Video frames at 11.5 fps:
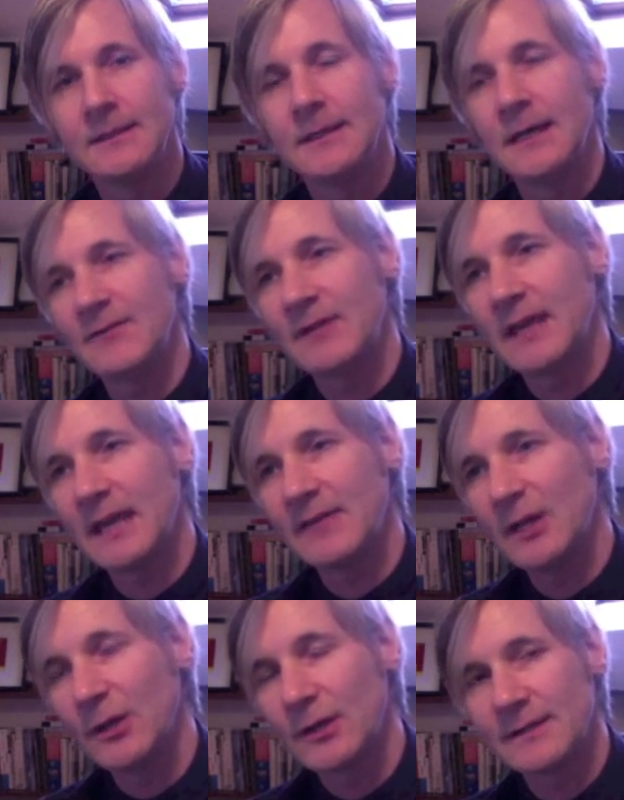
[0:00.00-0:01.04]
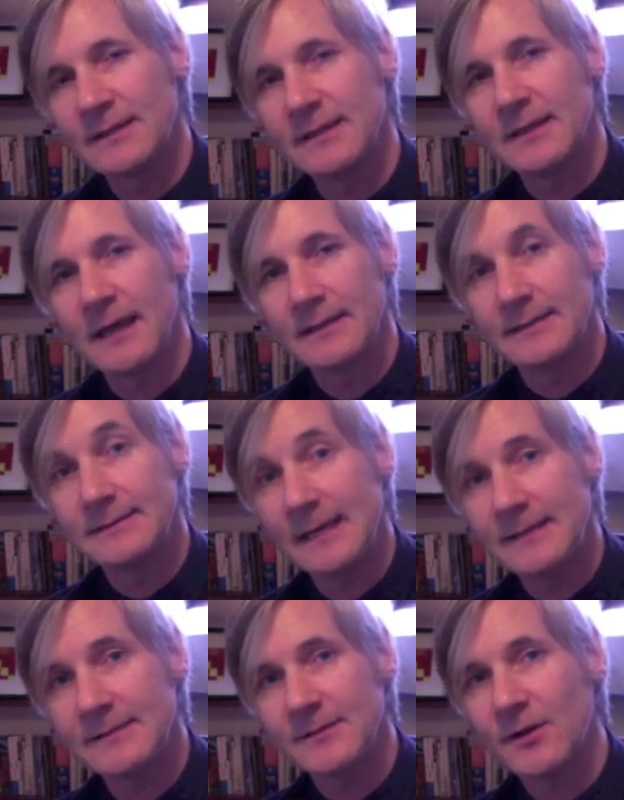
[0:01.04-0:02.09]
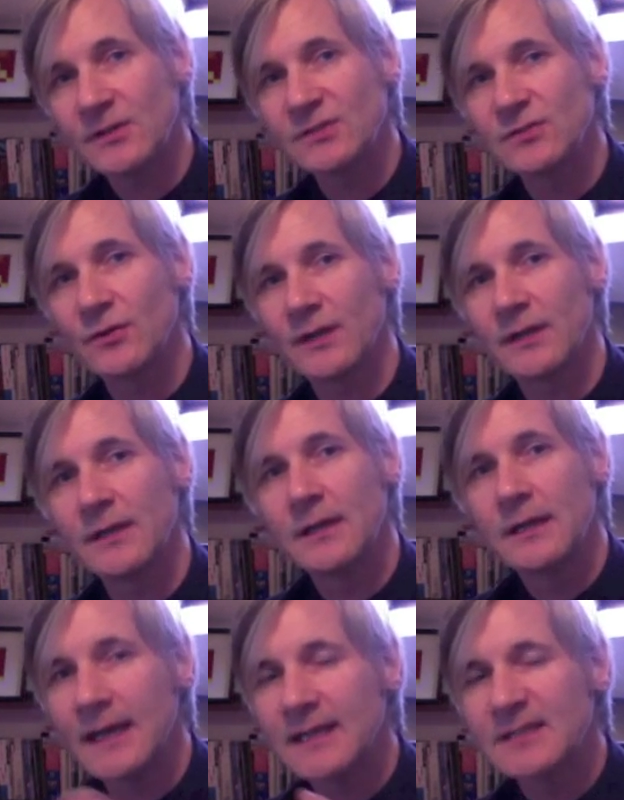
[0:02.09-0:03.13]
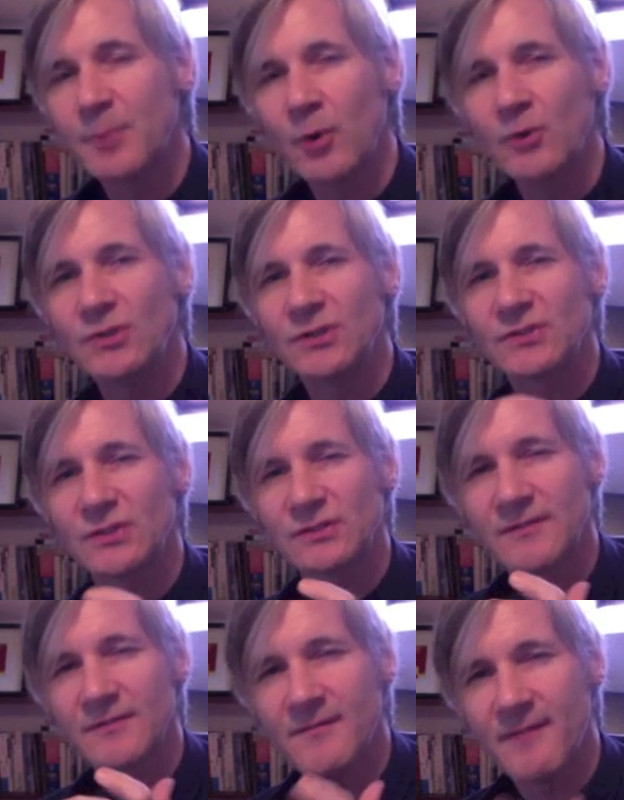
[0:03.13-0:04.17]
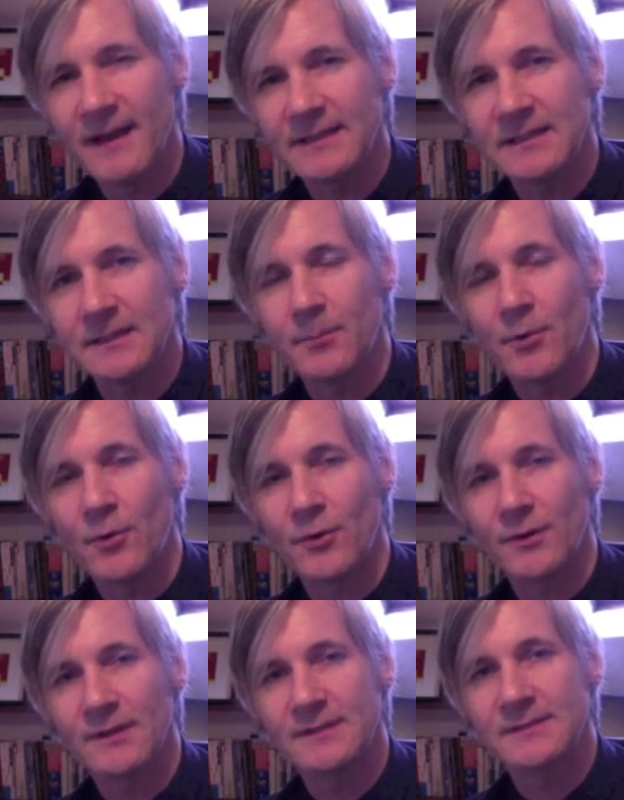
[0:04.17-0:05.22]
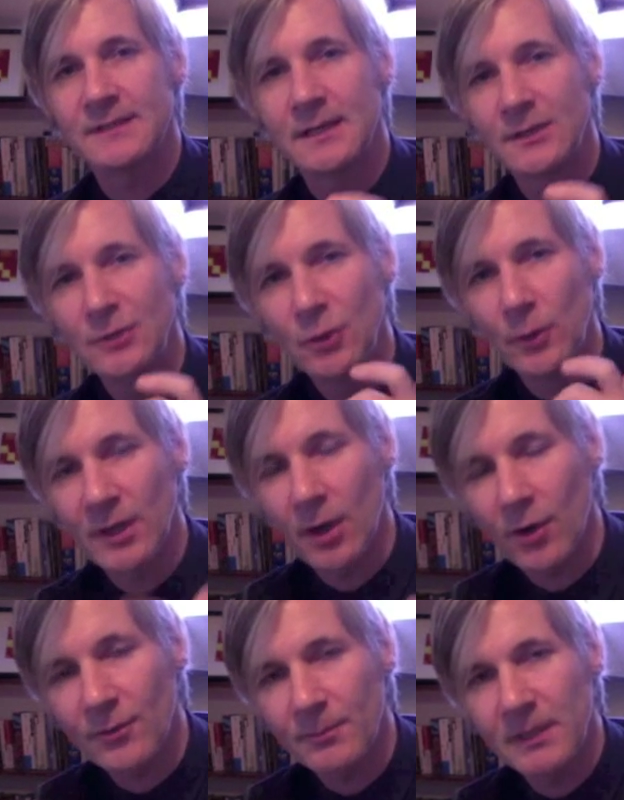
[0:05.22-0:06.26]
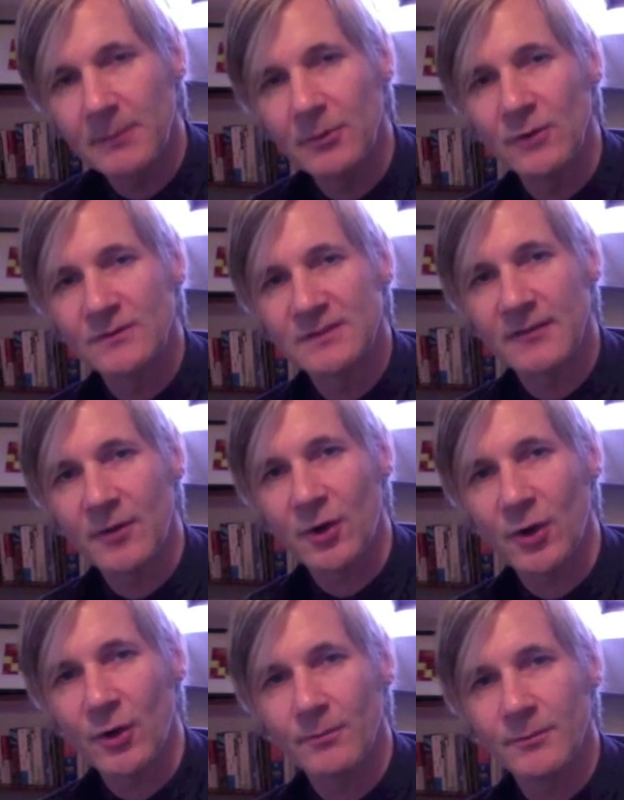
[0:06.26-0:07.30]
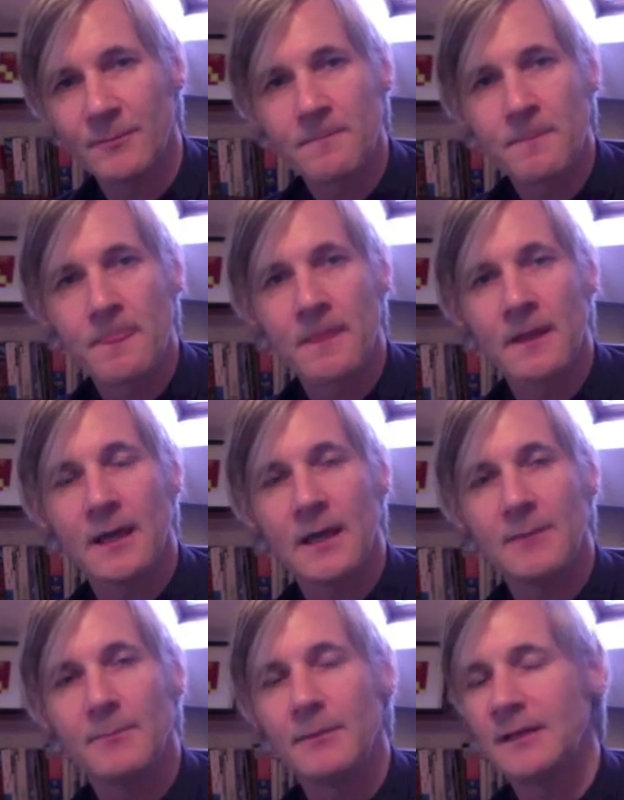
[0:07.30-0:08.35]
And again, if you look at the data in our study, exposure is such a vitally important, this knowing other people who have self-harmed is